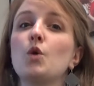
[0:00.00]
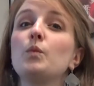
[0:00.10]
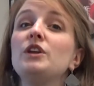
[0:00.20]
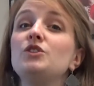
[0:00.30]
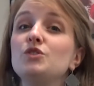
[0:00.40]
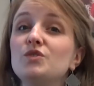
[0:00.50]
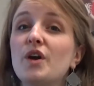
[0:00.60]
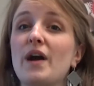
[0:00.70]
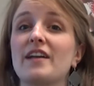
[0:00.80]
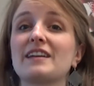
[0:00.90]
we do
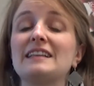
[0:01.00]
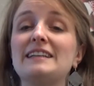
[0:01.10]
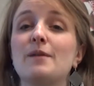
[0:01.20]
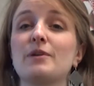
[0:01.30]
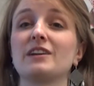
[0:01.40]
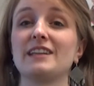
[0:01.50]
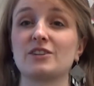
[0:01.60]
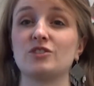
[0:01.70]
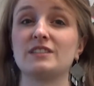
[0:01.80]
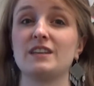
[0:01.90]
know how to clean up our
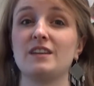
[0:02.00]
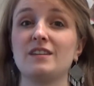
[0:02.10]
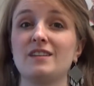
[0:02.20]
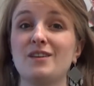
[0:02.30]
electricity.